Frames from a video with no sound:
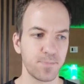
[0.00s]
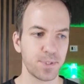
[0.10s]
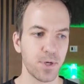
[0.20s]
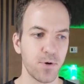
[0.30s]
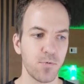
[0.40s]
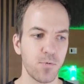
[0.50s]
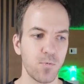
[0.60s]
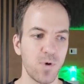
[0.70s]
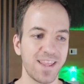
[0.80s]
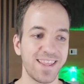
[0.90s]
So
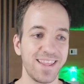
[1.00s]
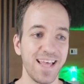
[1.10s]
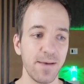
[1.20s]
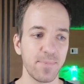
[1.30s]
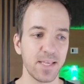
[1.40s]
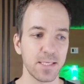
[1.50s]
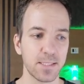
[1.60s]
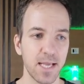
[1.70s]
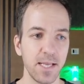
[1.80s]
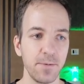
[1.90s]
with that being
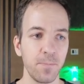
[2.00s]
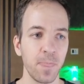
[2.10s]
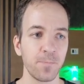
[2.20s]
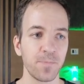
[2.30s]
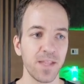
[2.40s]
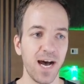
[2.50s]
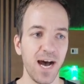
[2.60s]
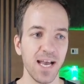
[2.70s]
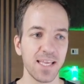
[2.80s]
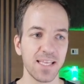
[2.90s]
said,
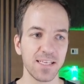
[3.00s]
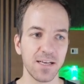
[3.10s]
I can